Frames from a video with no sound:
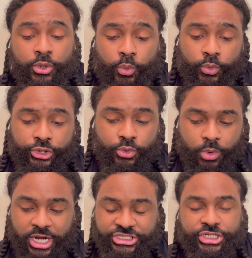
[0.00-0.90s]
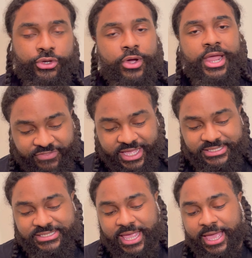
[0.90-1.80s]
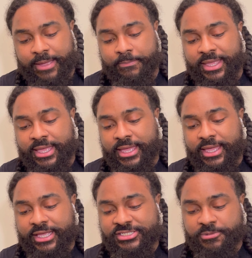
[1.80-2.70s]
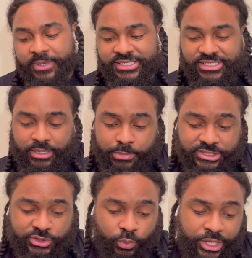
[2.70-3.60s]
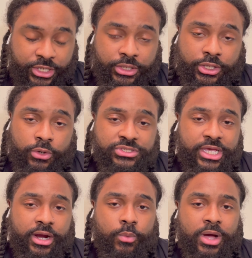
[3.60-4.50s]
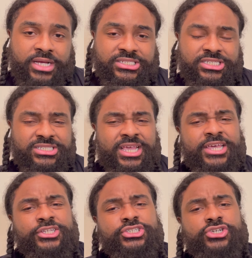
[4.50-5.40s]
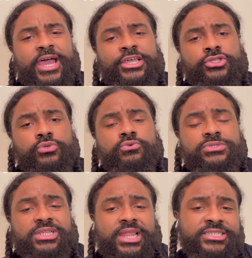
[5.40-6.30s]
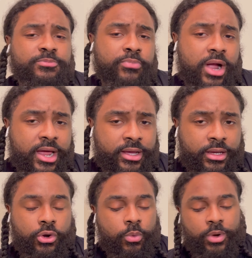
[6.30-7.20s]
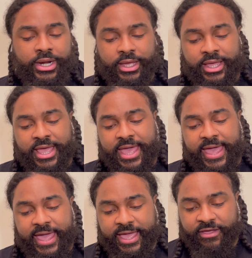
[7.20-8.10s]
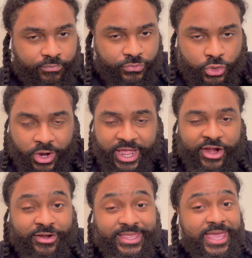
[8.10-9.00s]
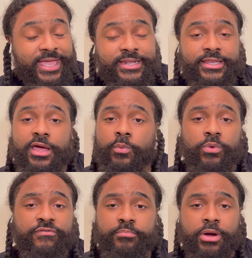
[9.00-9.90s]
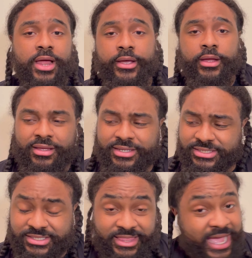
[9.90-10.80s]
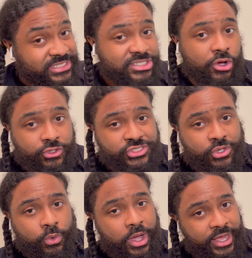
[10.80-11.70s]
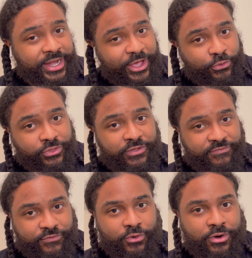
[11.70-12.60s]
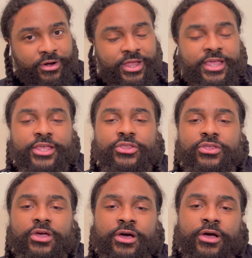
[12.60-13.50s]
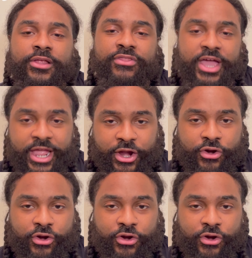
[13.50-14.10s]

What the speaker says: when you're washing your hair. That time and space in between those hair washes, try to use less product. You don't want to have your hair caked up with product, because that's also unhealthy for the hair